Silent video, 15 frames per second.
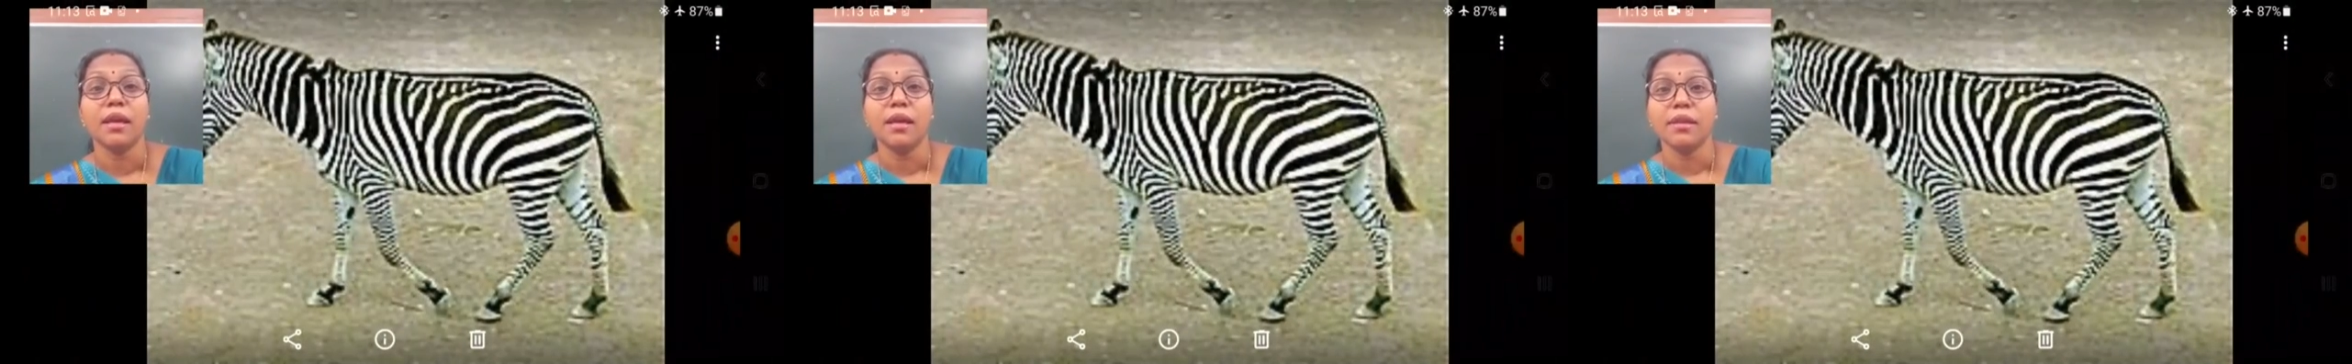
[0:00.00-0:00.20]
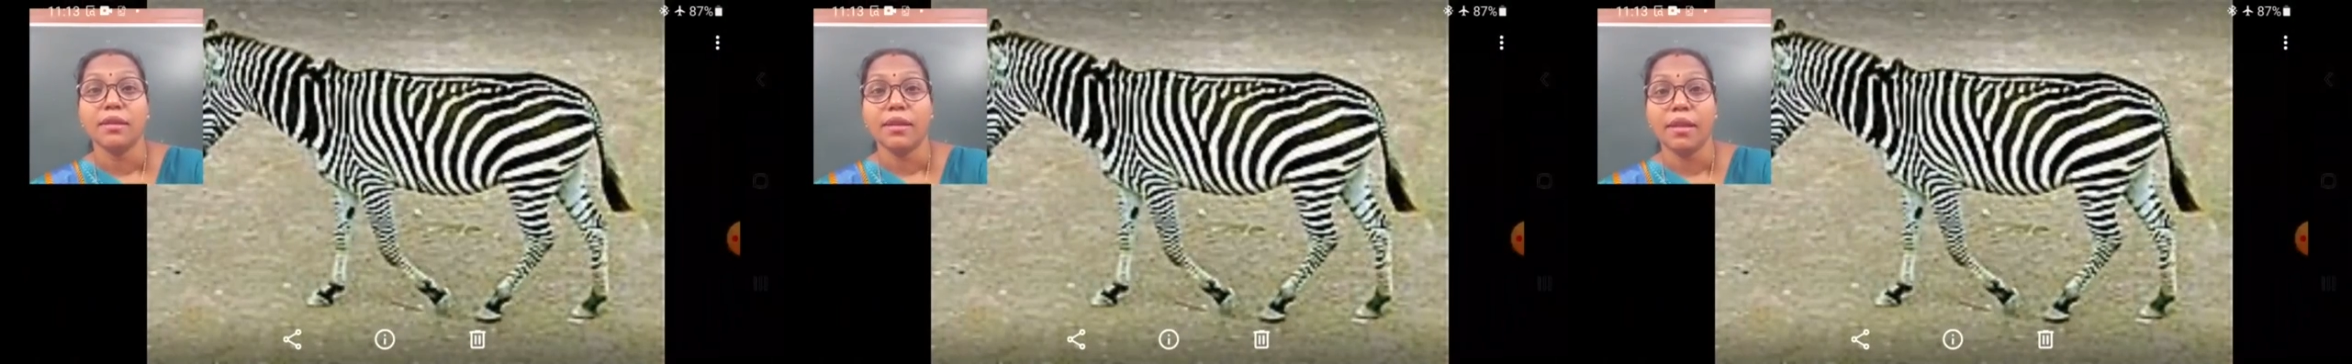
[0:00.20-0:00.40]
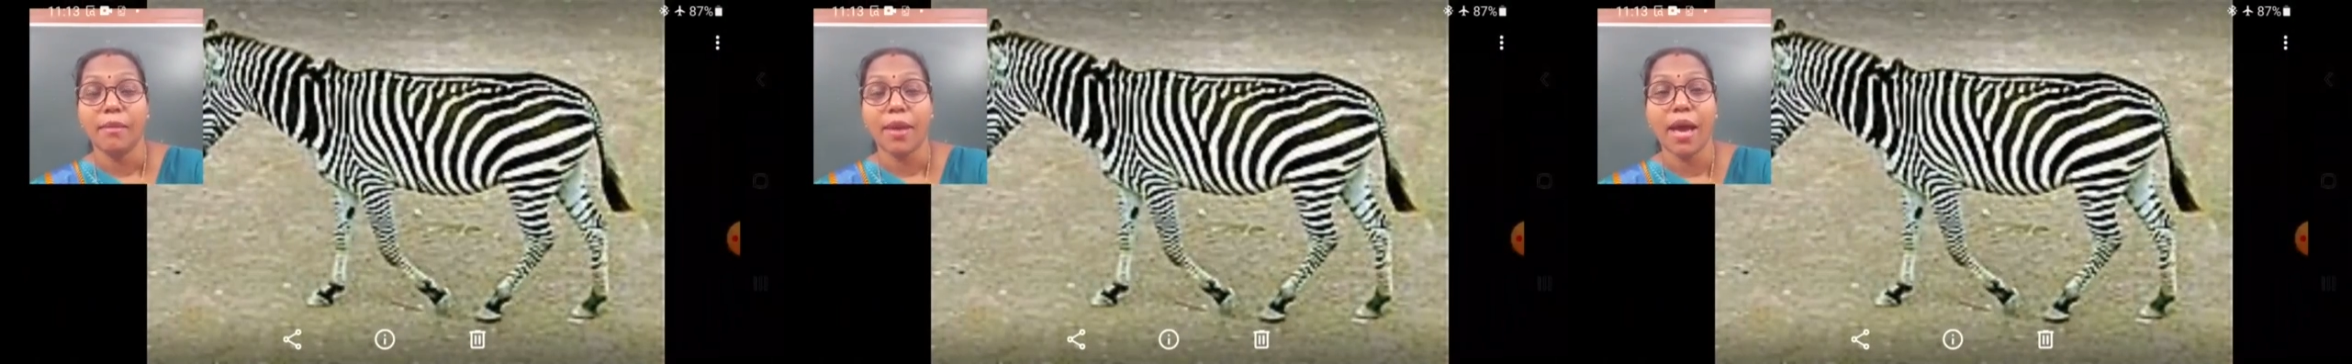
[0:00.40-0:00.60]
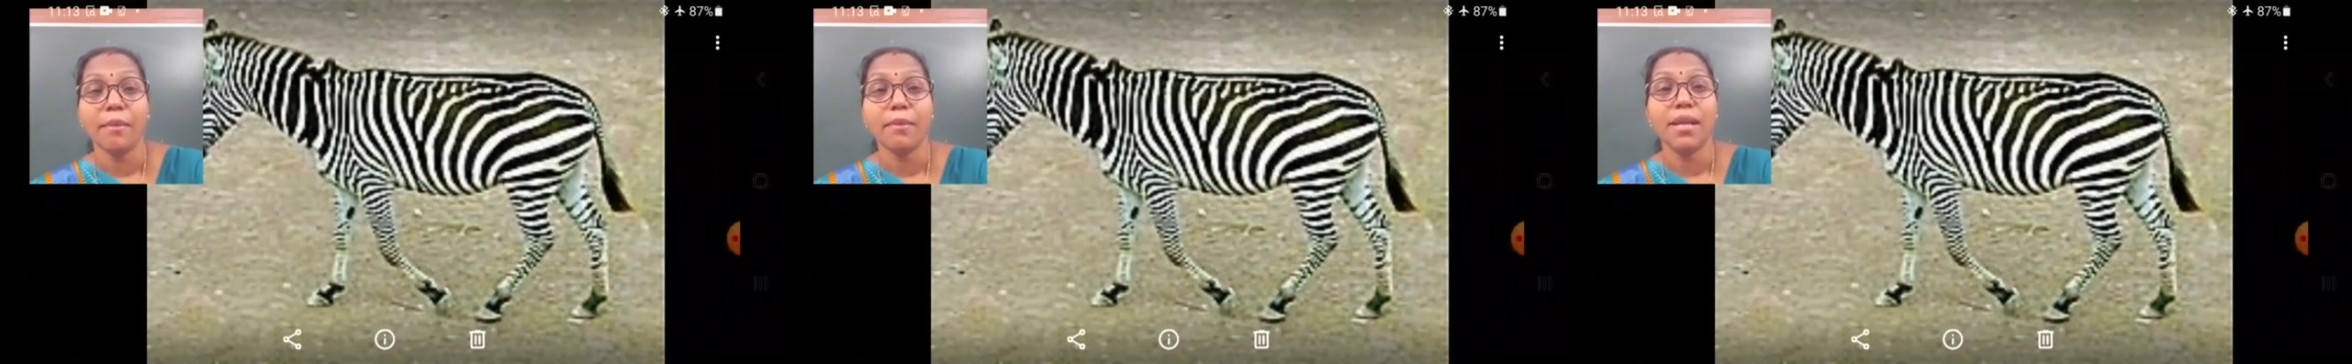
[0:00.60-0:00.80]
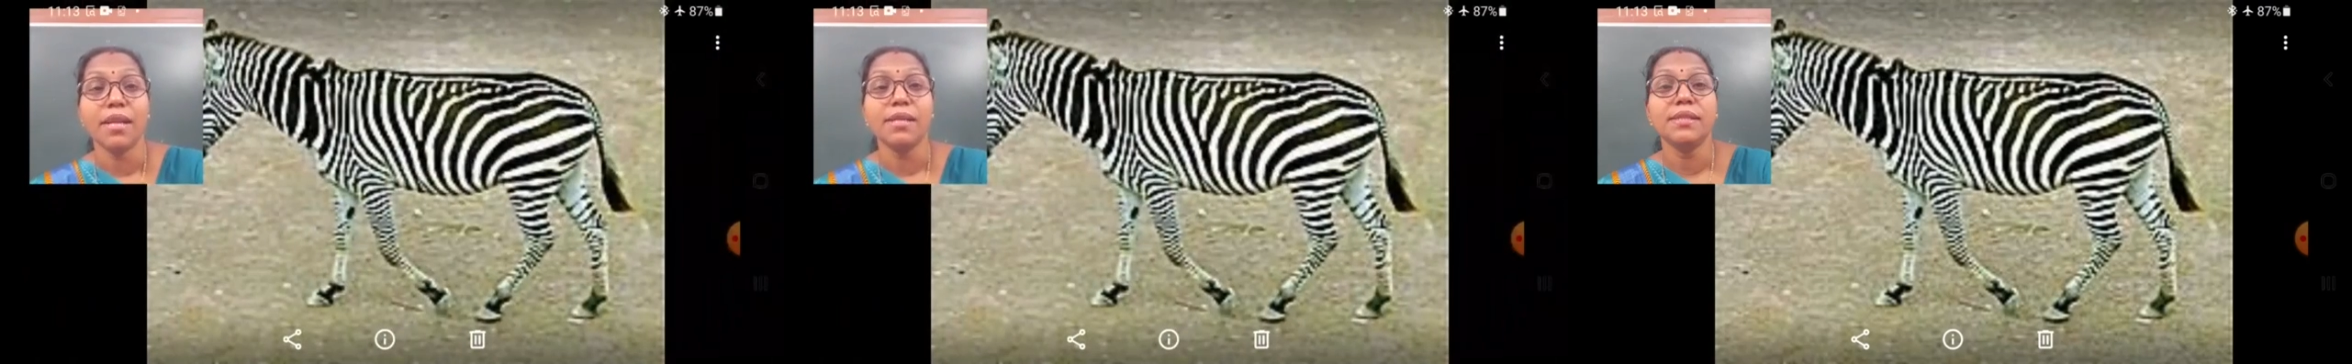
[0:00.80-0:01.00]
The
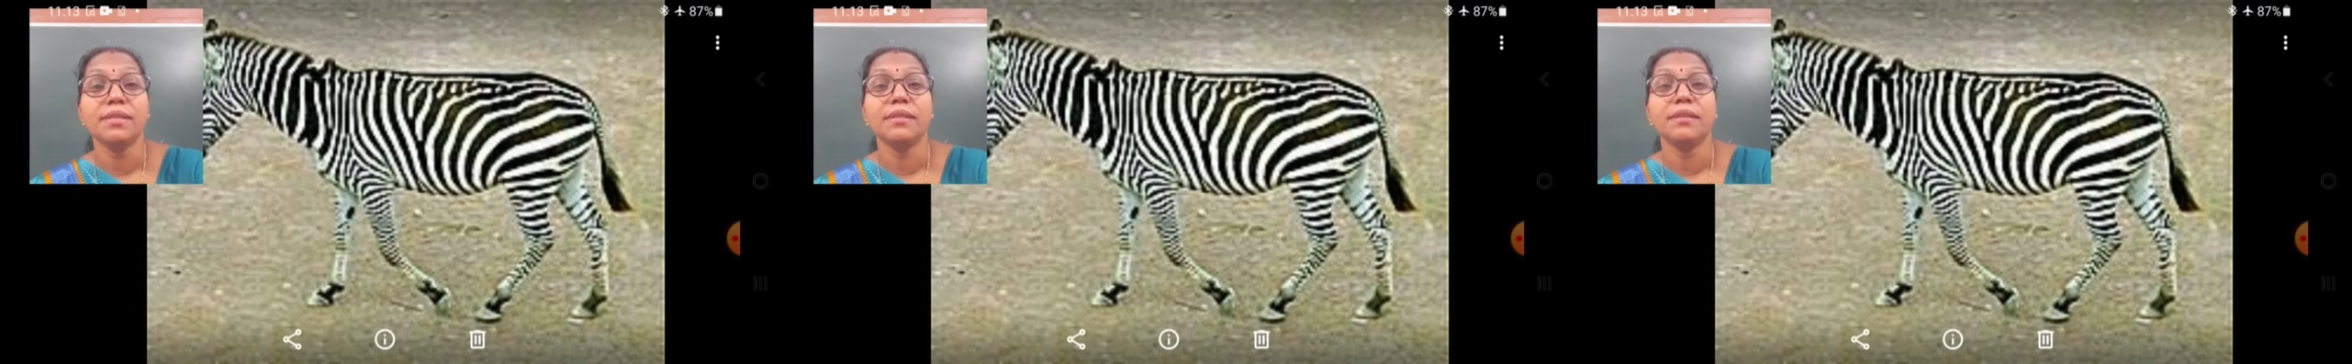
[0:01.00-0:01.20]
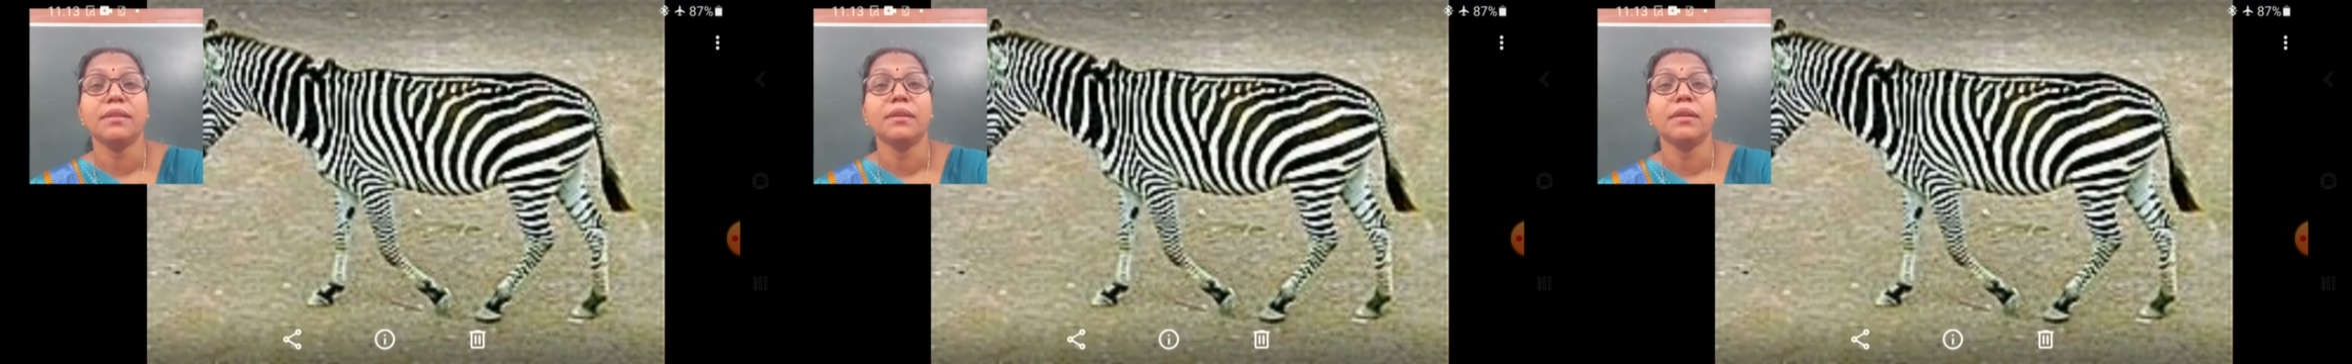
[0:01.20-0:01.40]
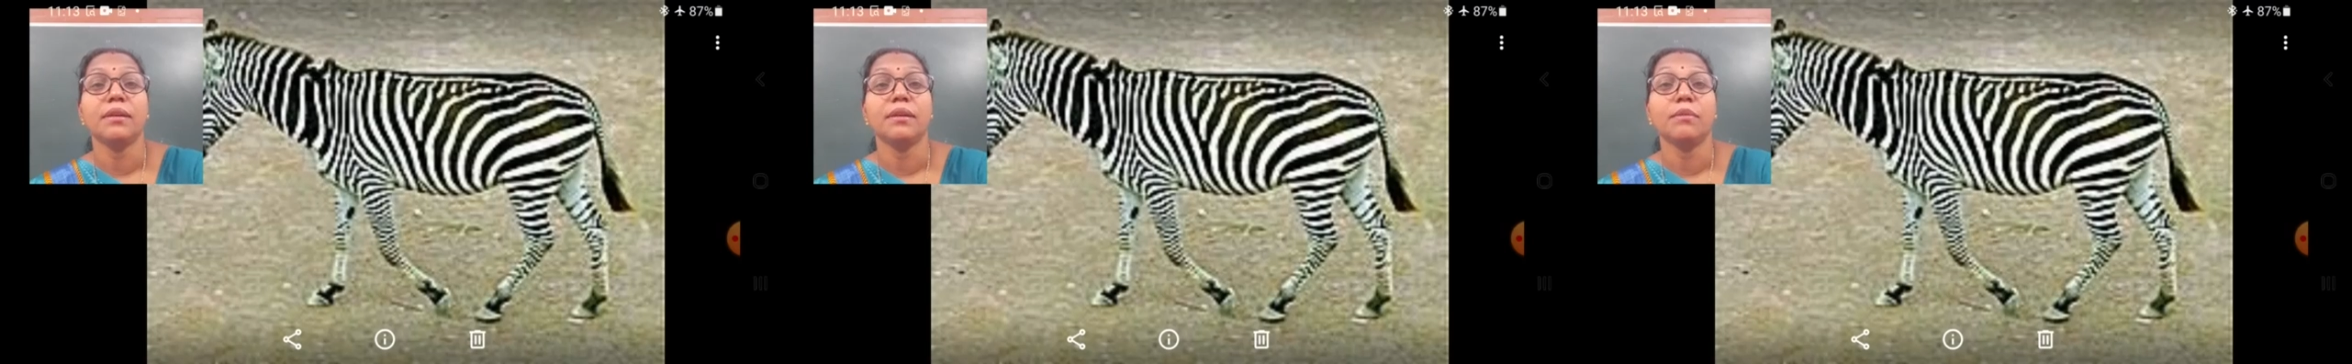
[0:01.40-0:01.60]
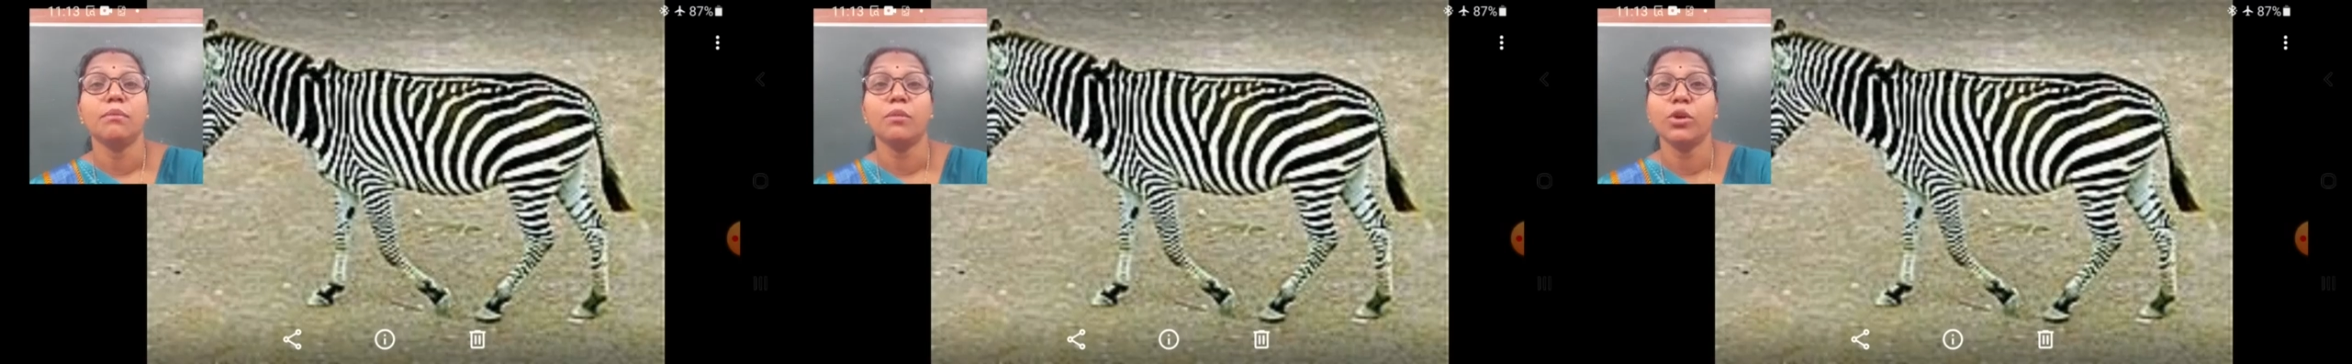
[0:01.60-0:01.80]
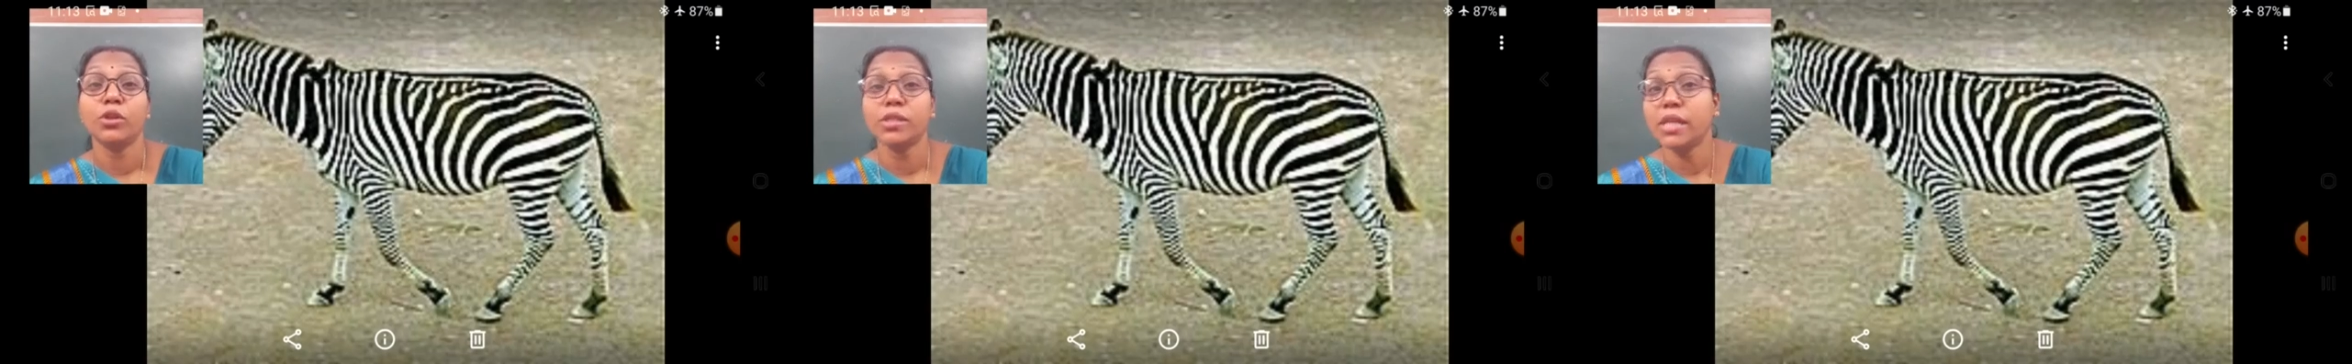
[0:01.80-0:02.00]
mammals
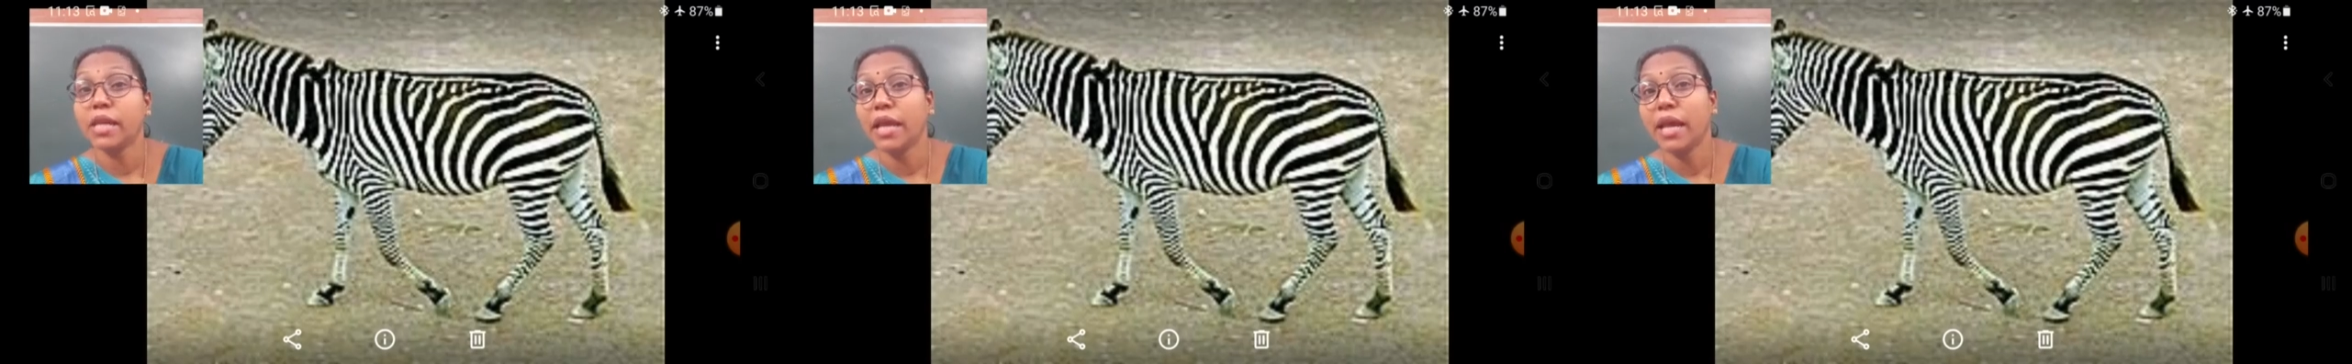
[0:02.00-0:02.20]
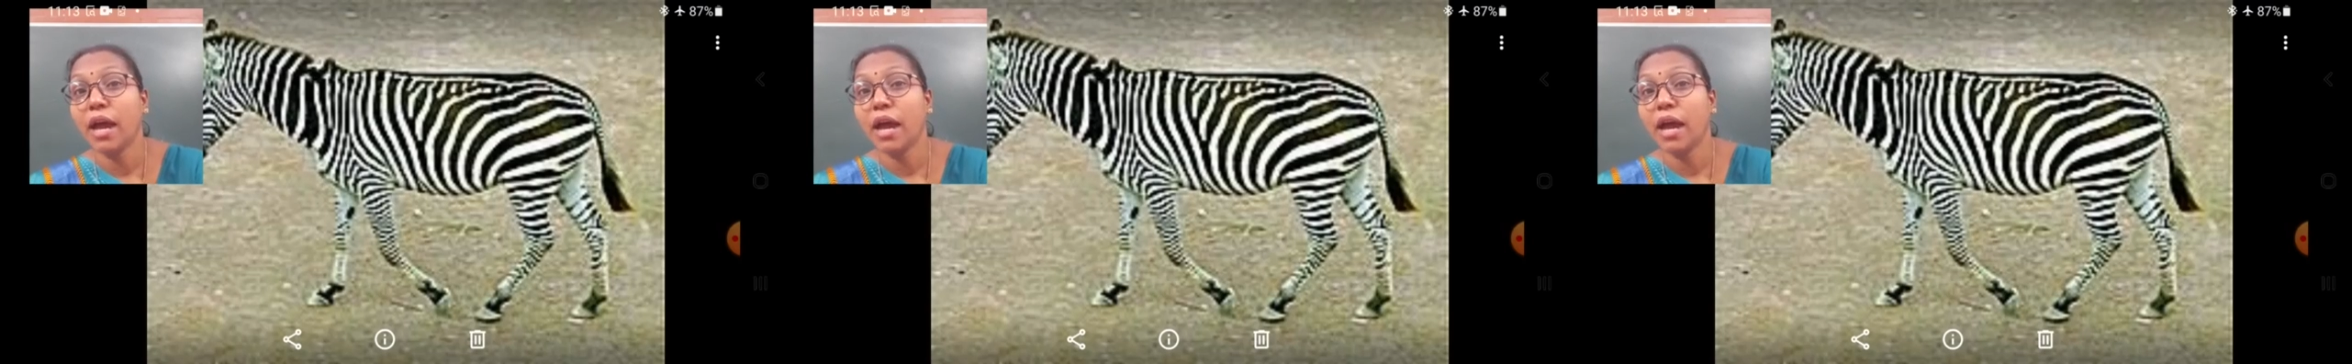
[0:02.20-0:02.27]
mostly